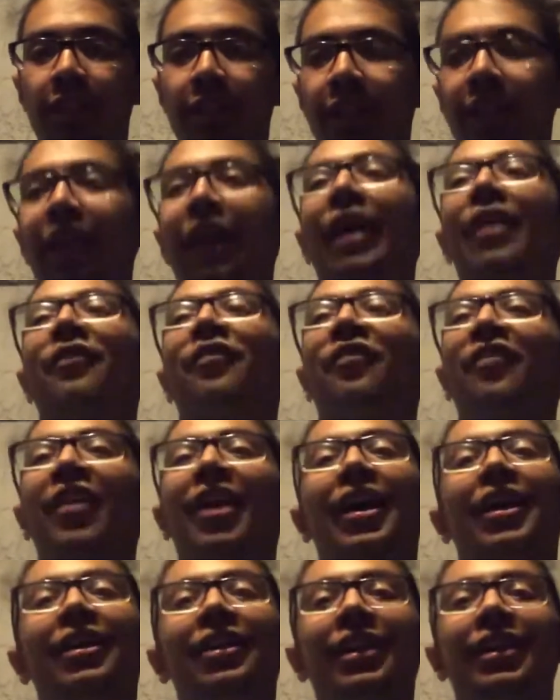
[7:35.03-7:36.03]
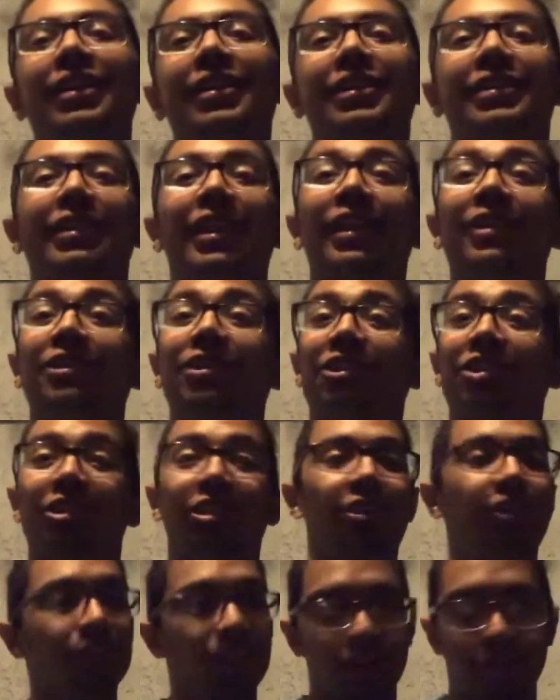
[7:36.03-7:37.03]
Then I finally decided to
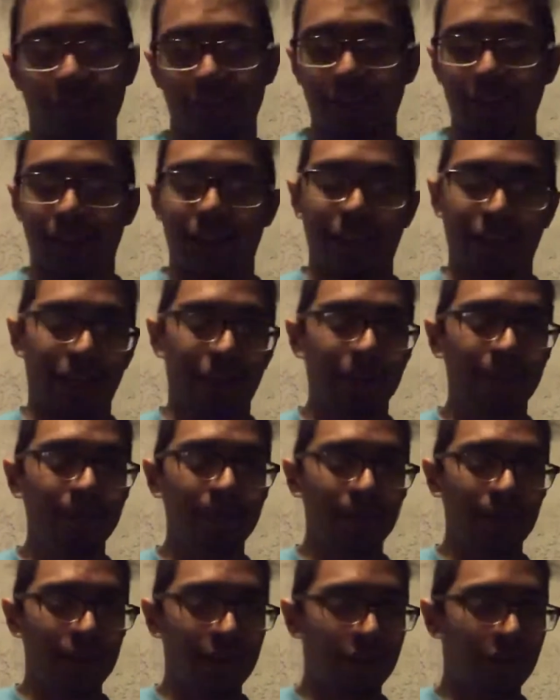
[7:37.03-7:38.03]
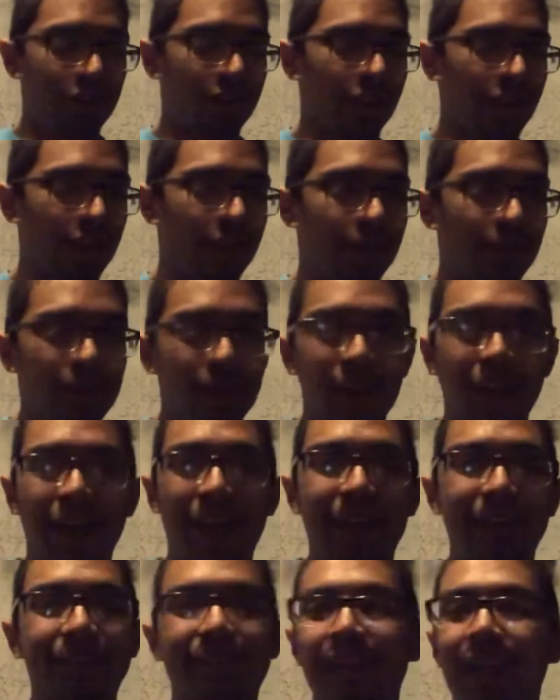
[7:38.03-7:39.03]
turn off the light, okay? I
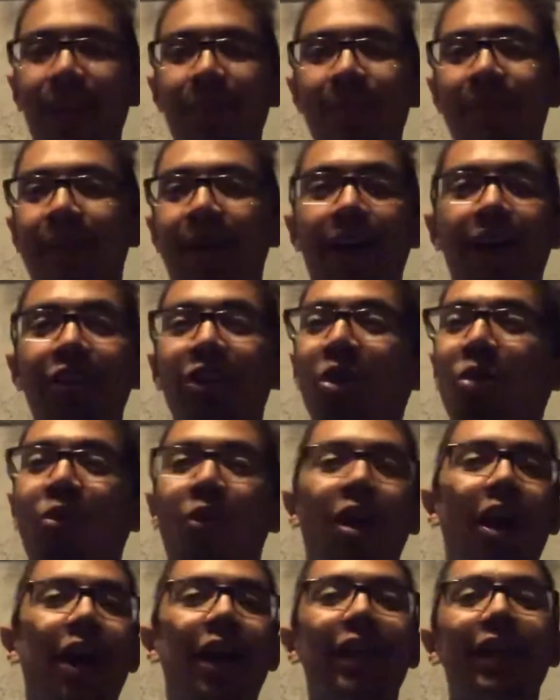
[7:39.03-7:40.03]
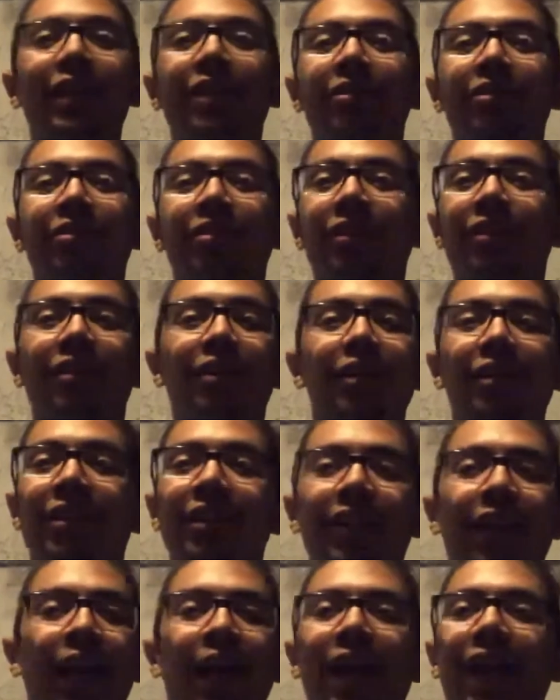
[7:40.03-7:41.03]
stopped, I don't know why
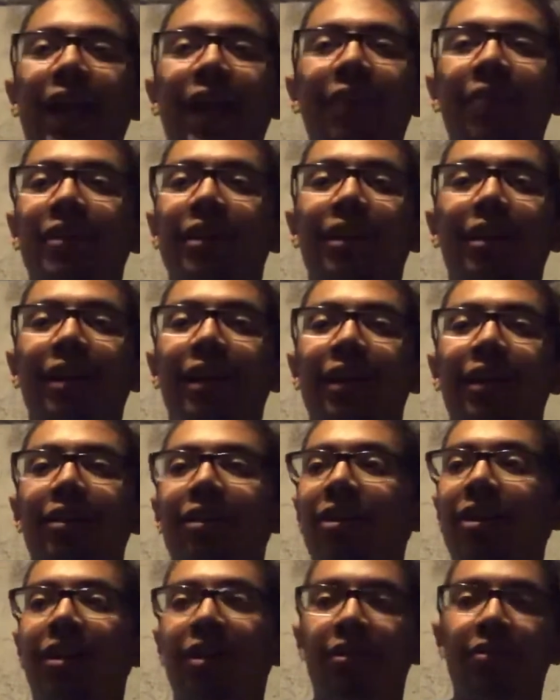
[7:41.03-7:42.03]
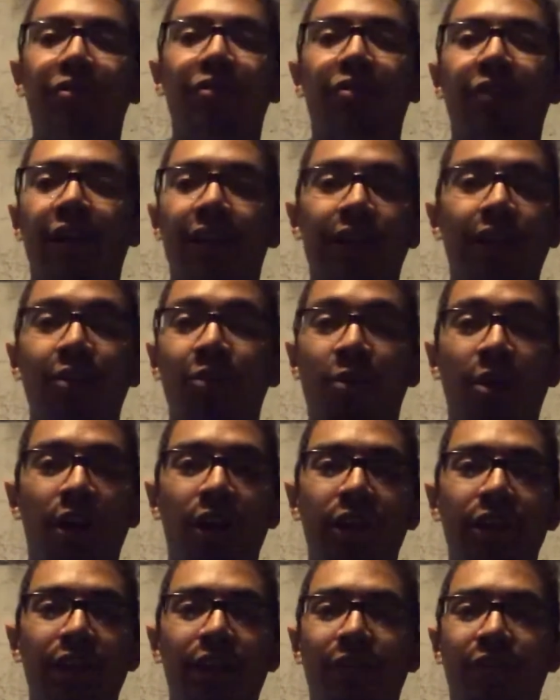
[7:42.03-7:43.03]
not having the light off, I didn't
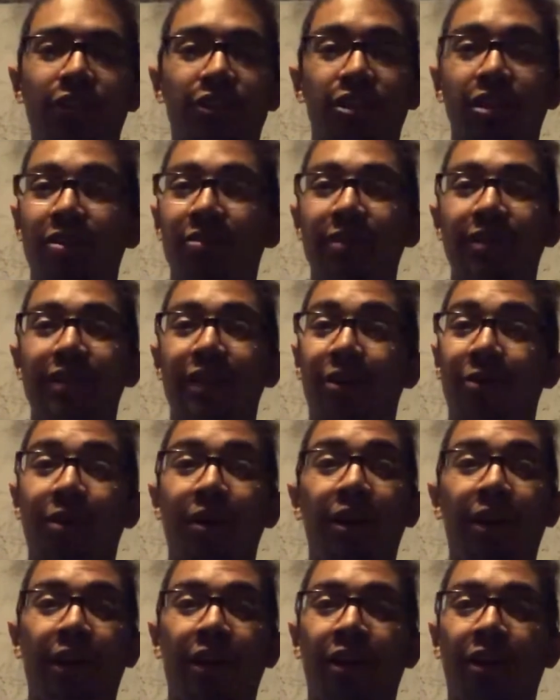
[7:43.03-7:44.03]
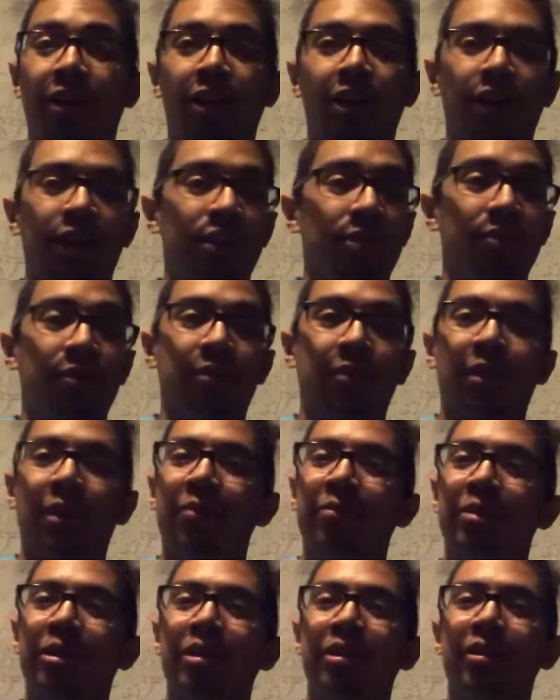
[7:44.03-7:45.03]
want that for some reason, I wanted it on, I don't
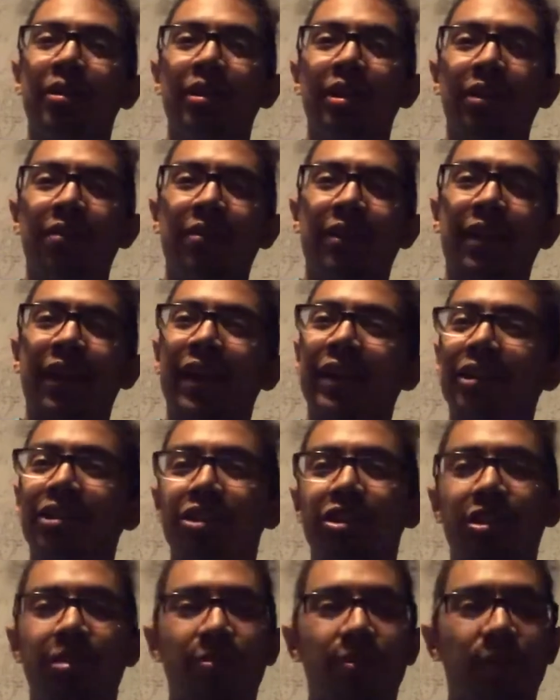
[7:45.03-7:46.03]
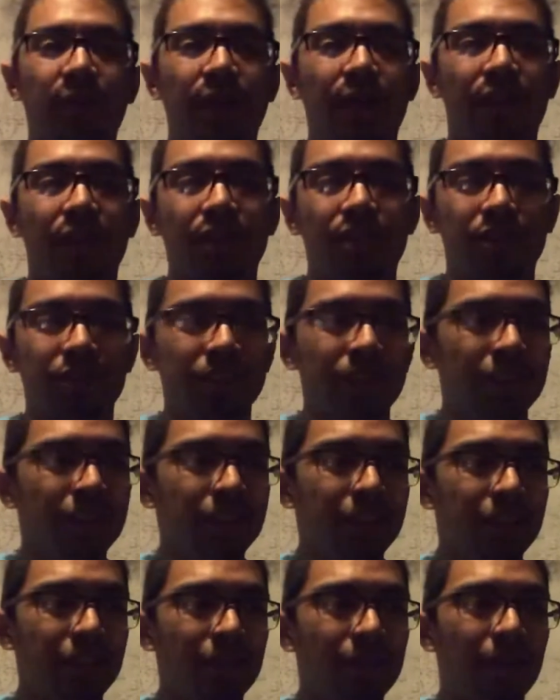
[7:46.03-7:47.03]
remember. We're kind of tripping out
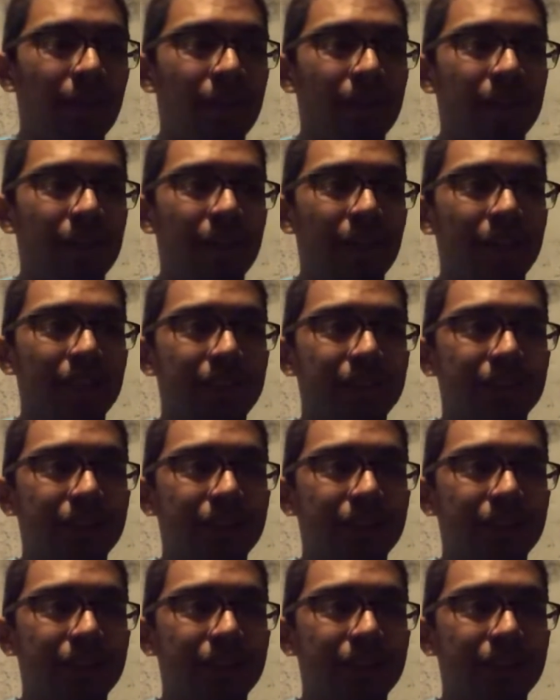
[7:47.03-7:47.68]
about that.